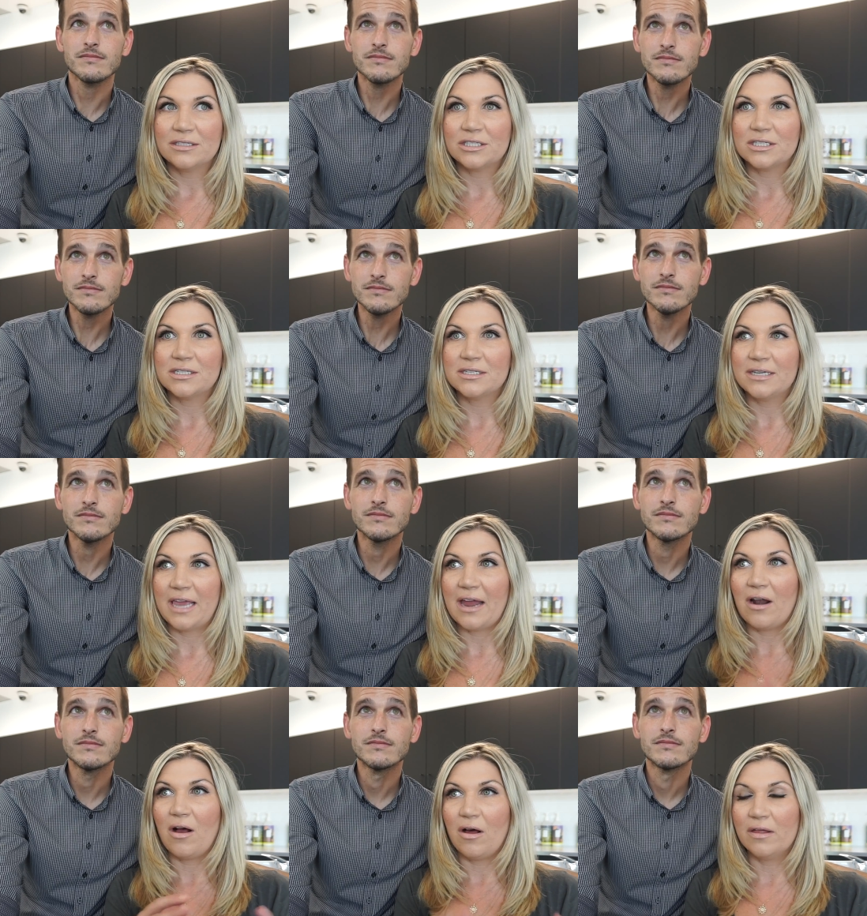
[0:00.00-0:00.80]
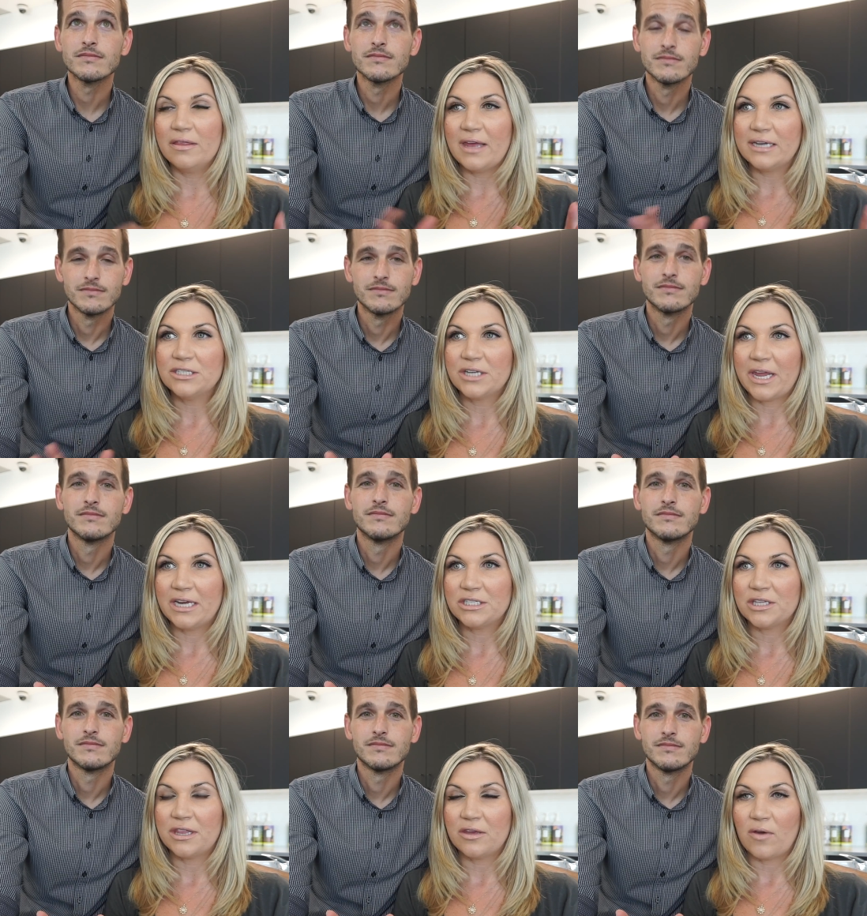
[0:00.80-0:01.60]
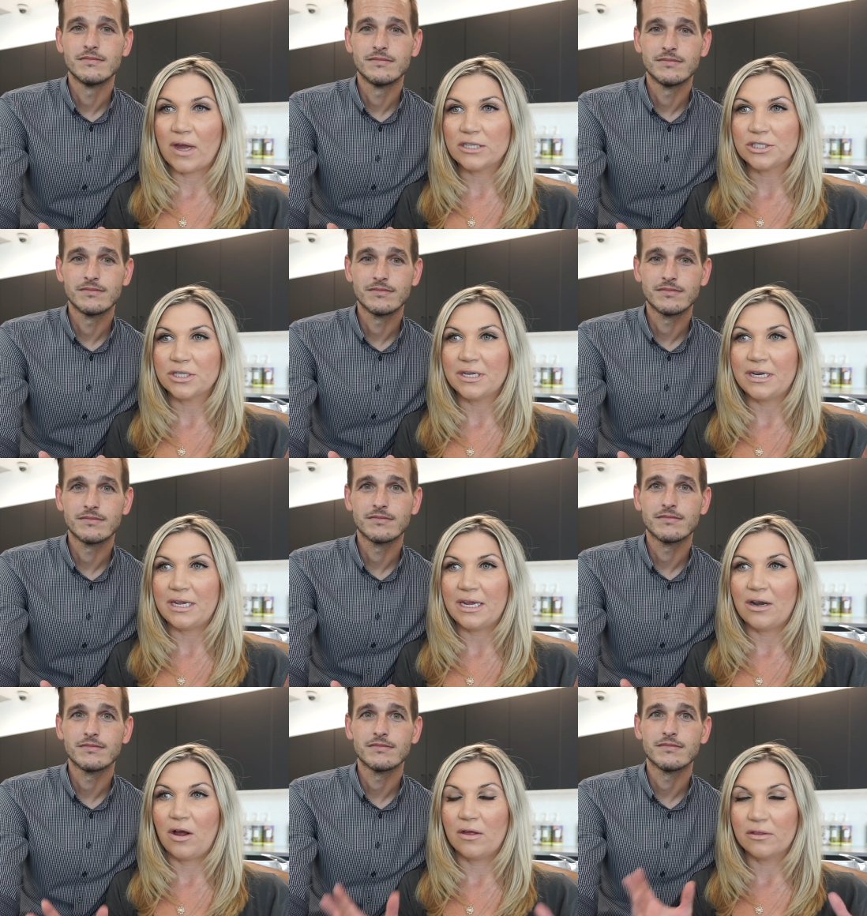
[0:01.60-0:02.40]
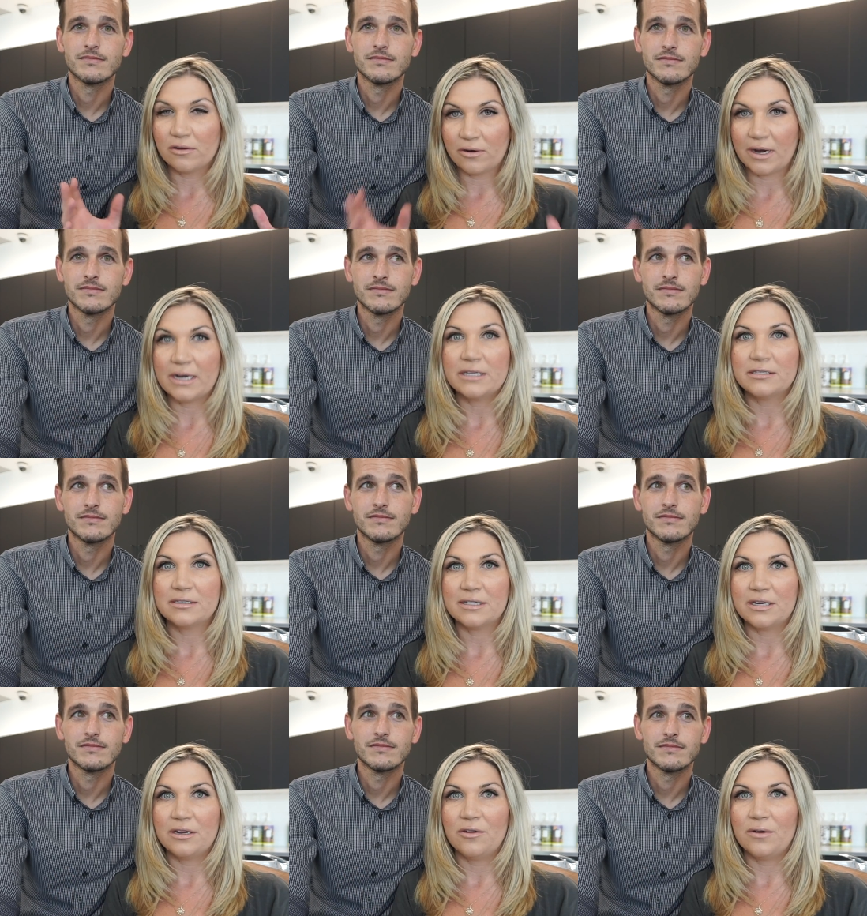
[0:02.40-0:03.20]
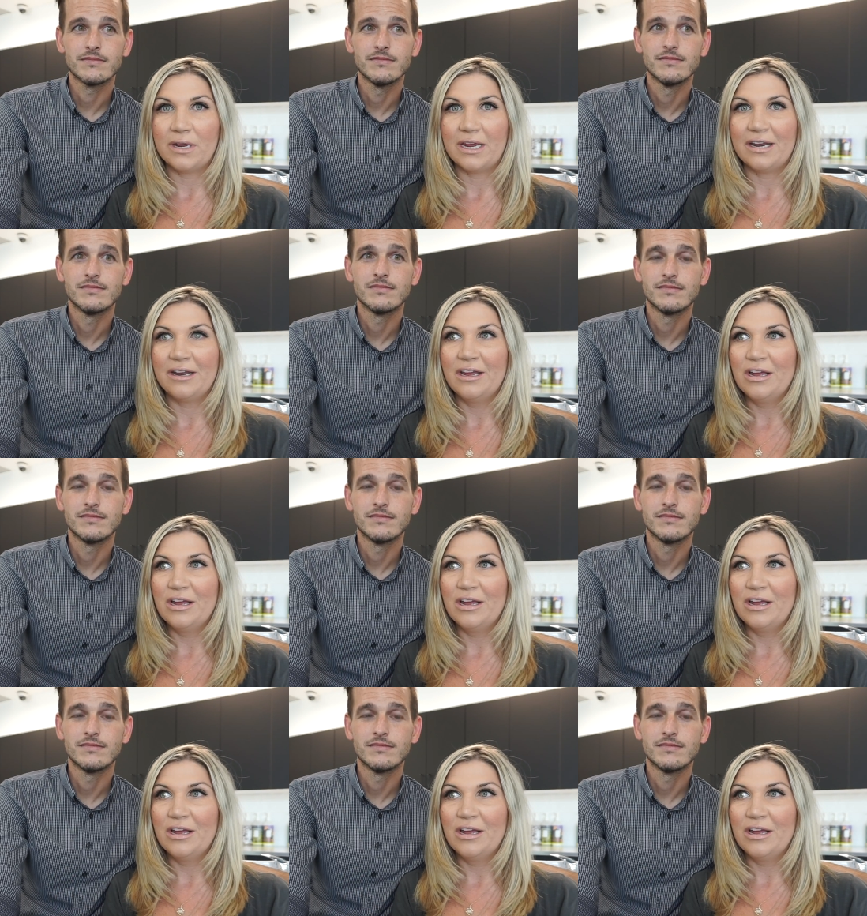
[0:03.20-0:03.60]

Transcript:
Speaker 1: Just get all the education that you actually need, all the credits that you need,